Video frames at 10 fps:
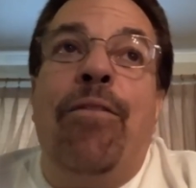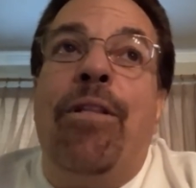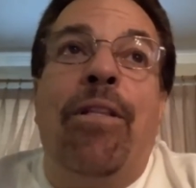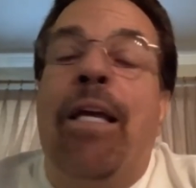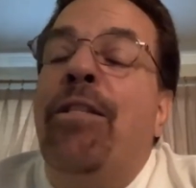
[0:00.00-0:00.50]

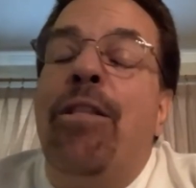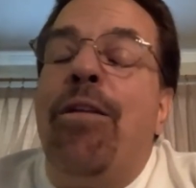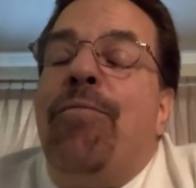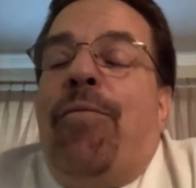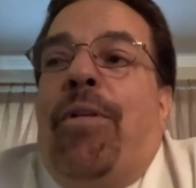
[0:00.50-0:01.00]
like
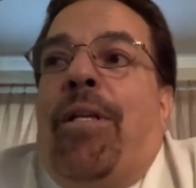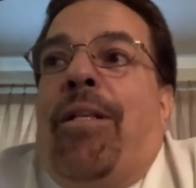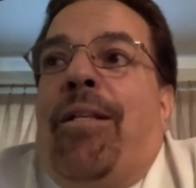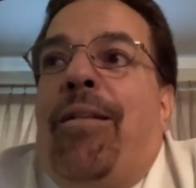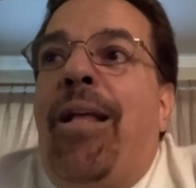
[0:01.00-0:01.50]

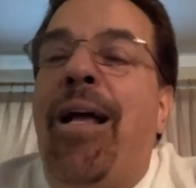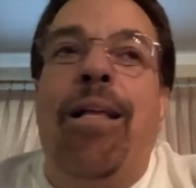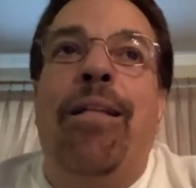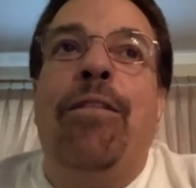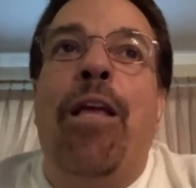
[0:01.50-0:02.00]

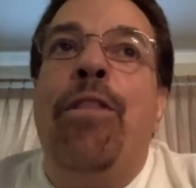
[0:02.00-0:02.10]
they,